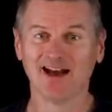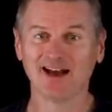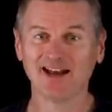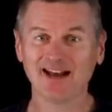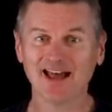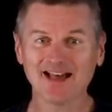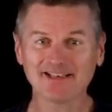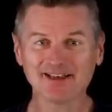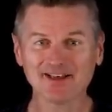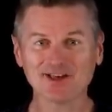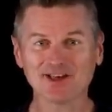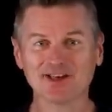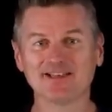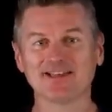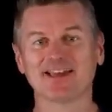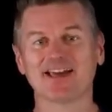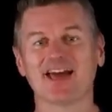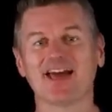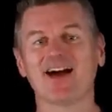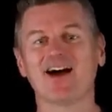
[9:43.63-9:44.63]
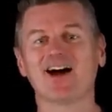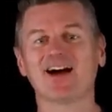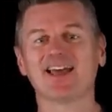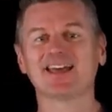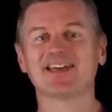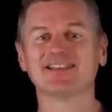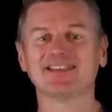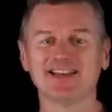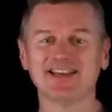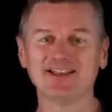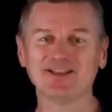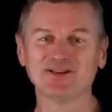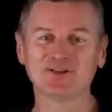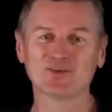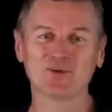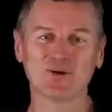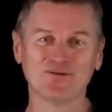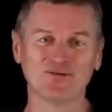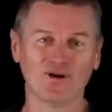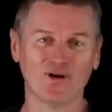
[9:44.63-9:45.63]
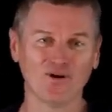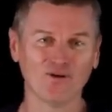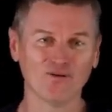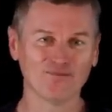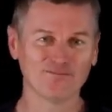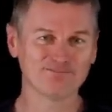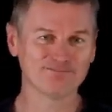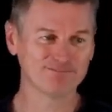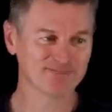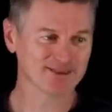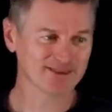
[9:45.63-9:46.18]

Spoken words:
And as agentic AI continues to evolve,